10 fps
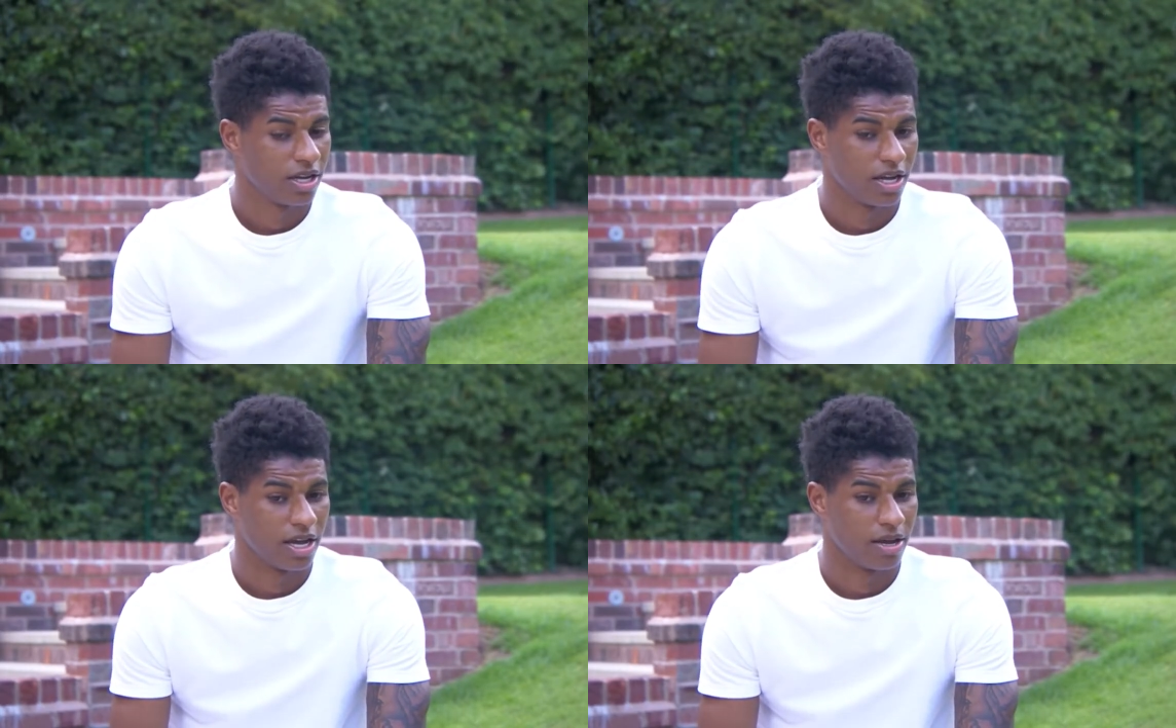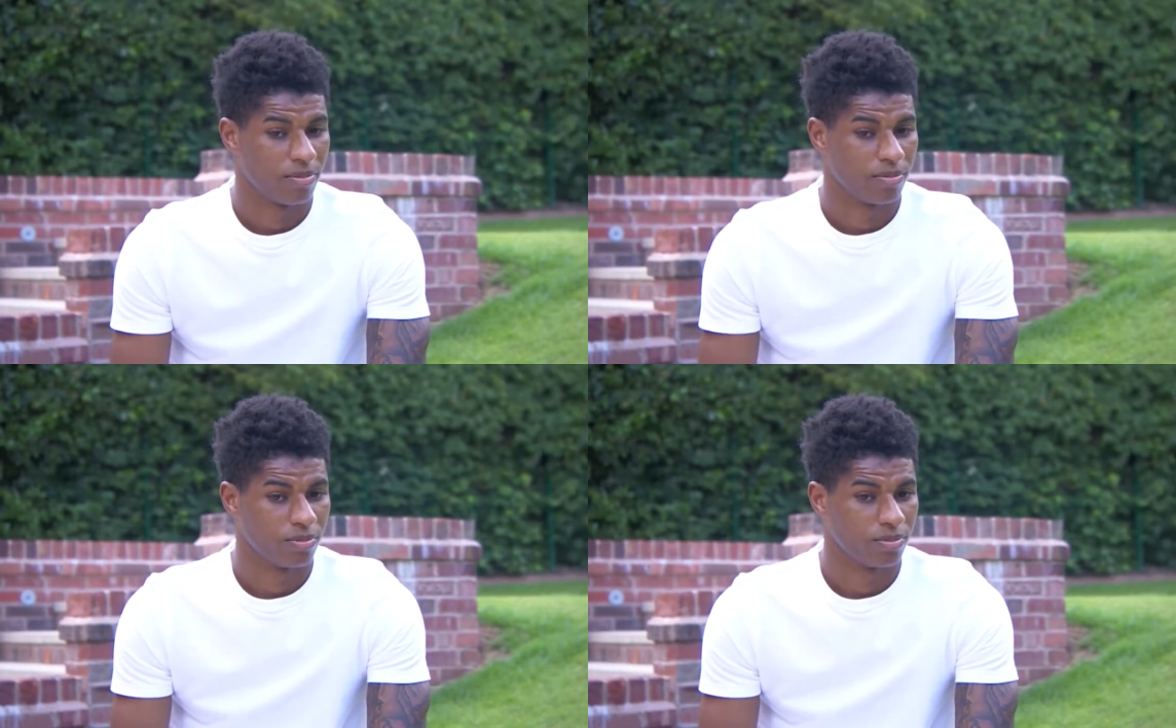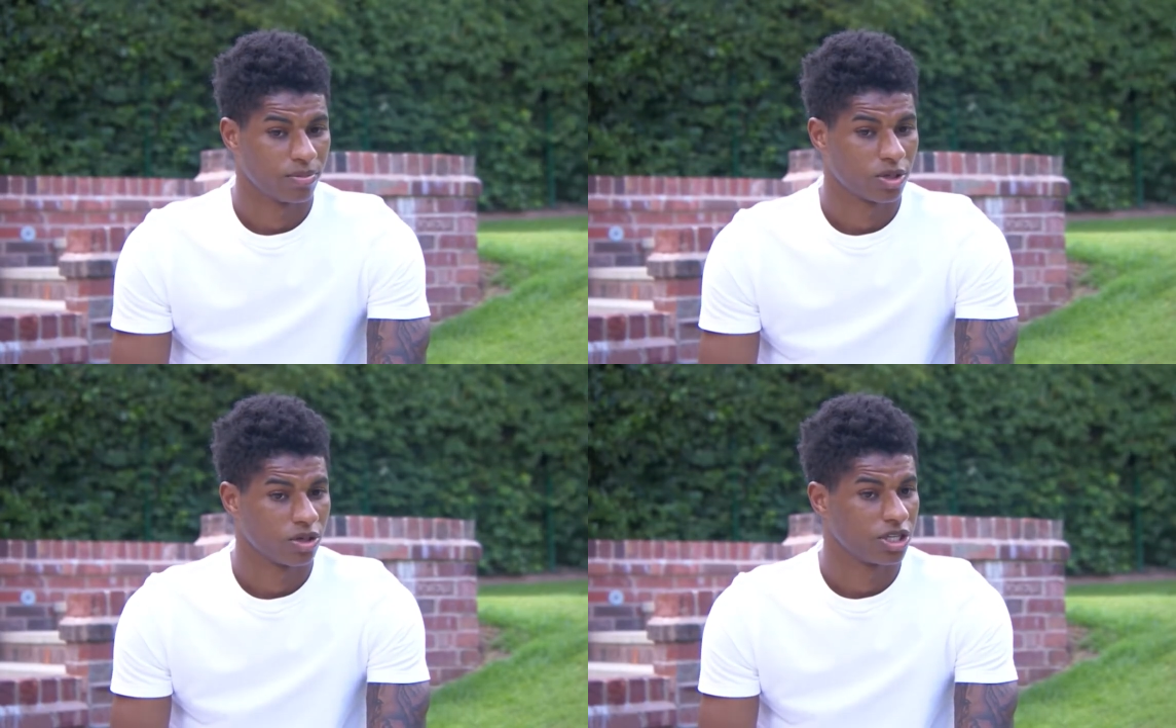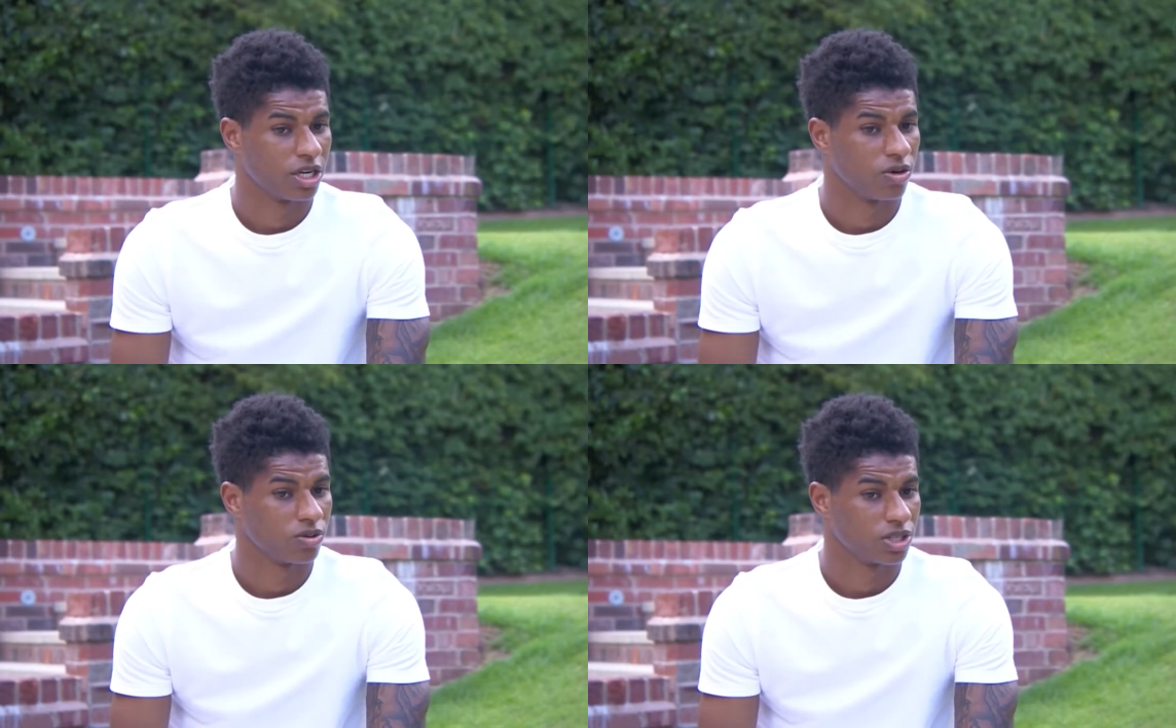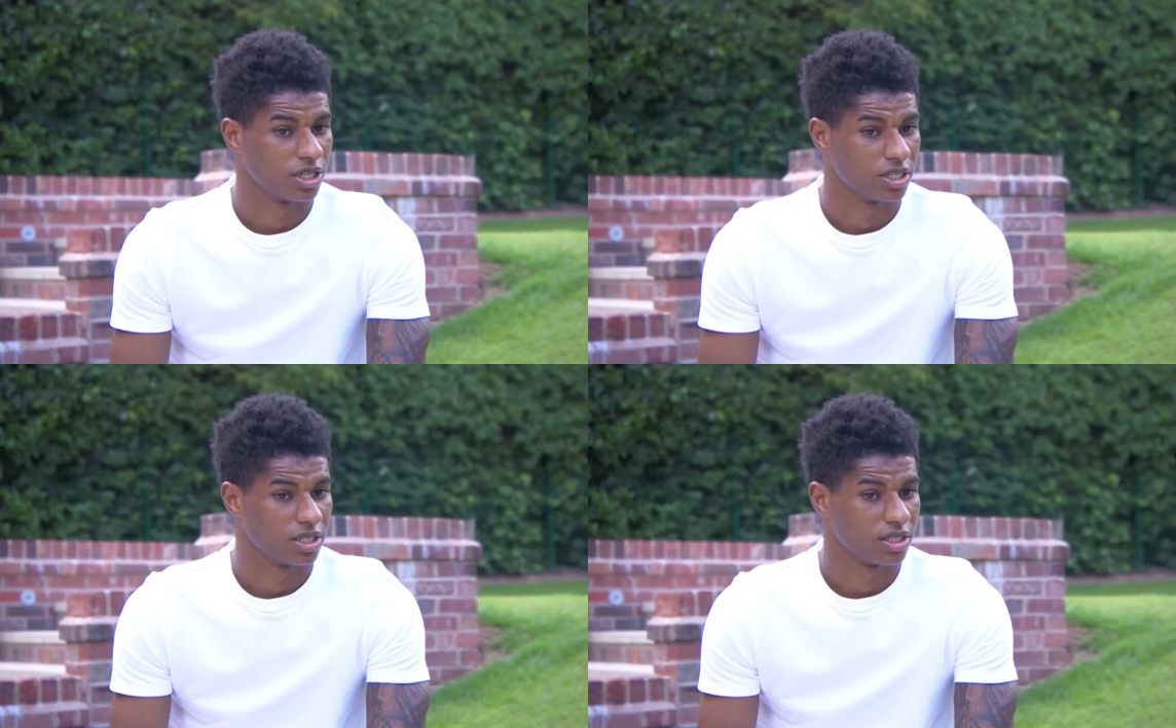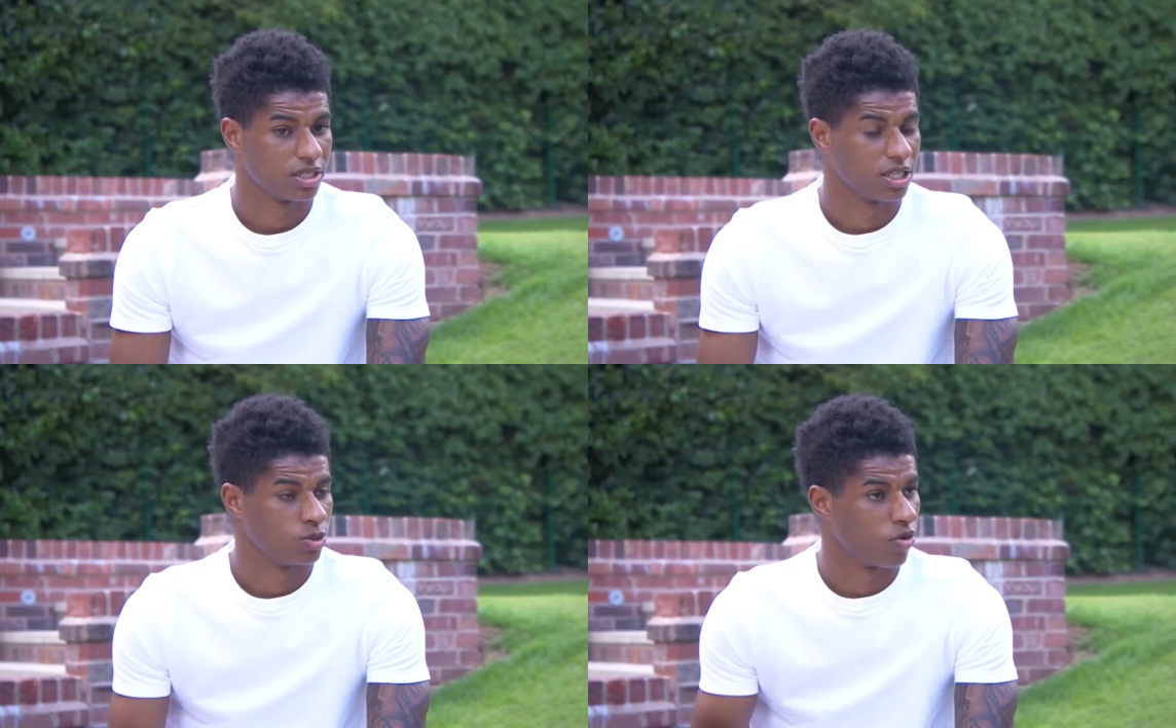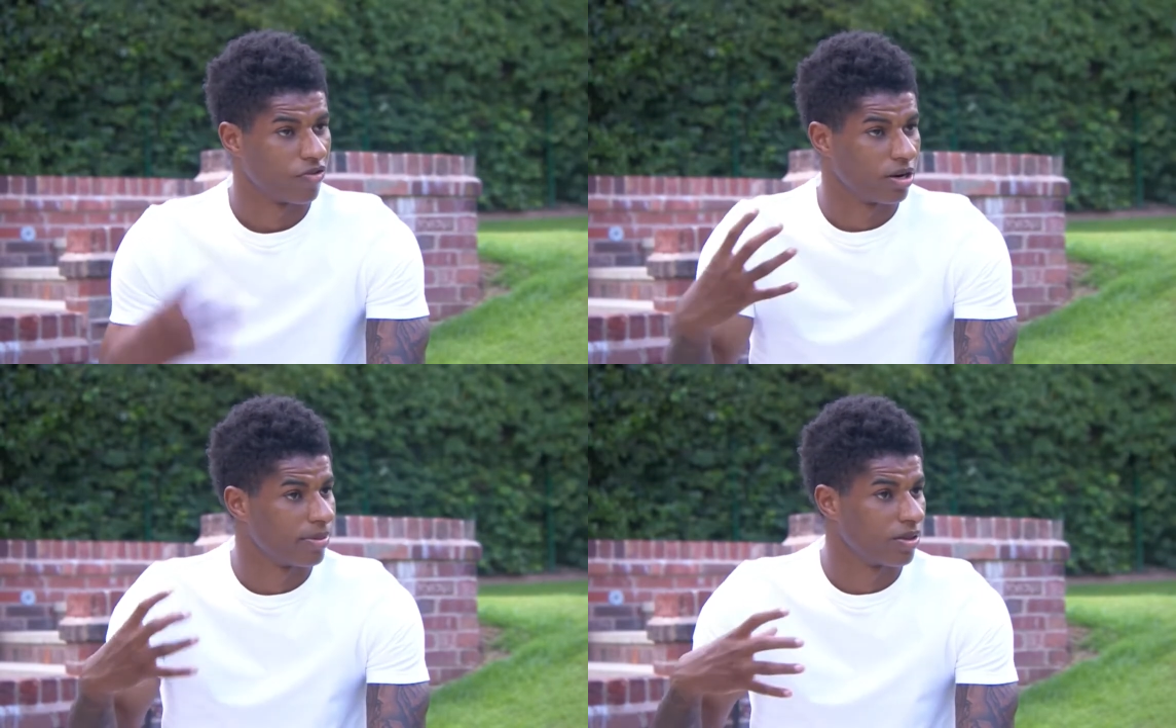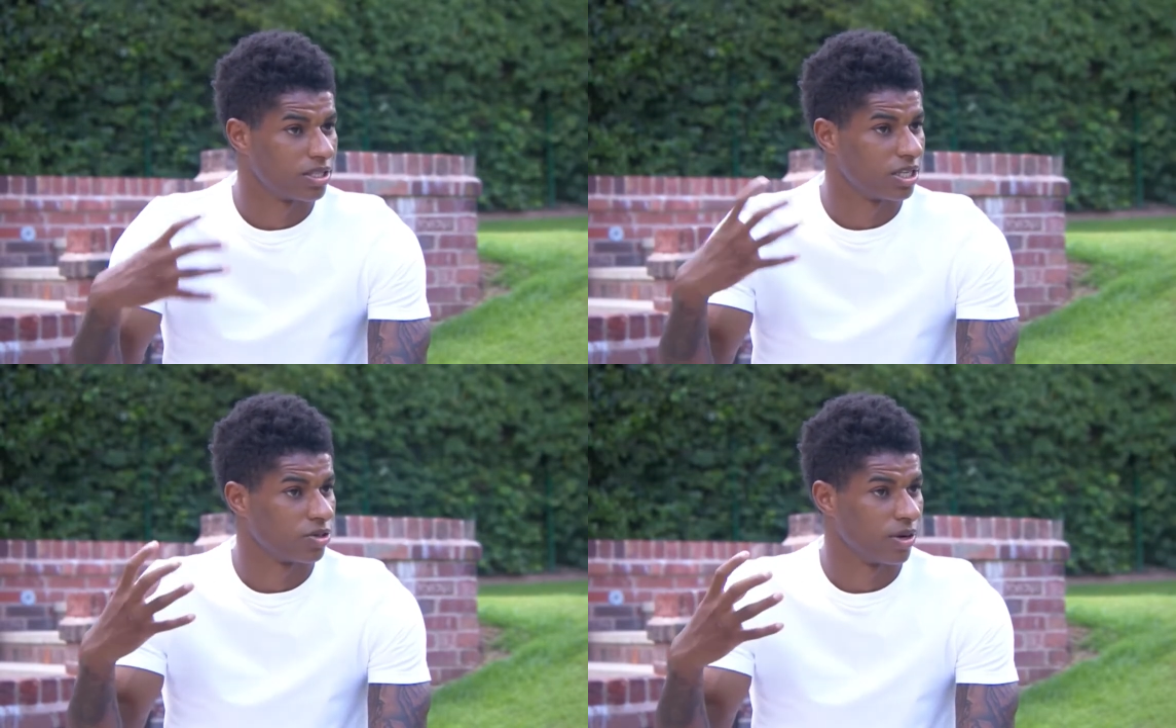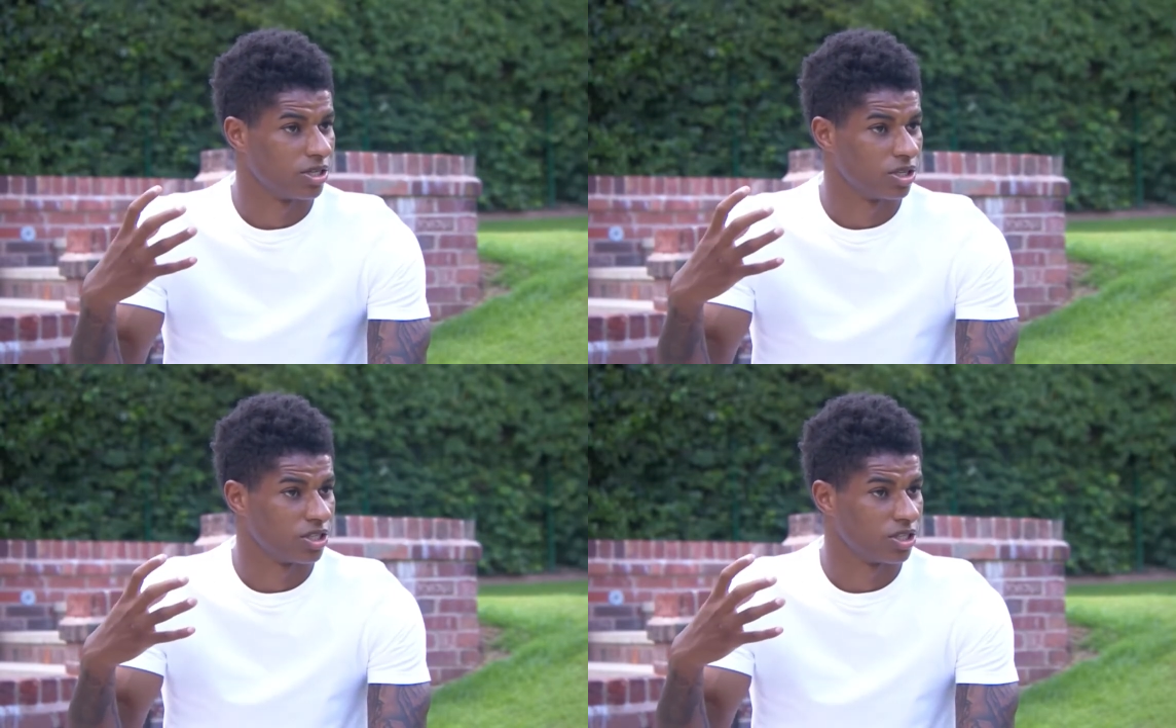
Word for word: Because um, she knows she's she's worrying about the situation.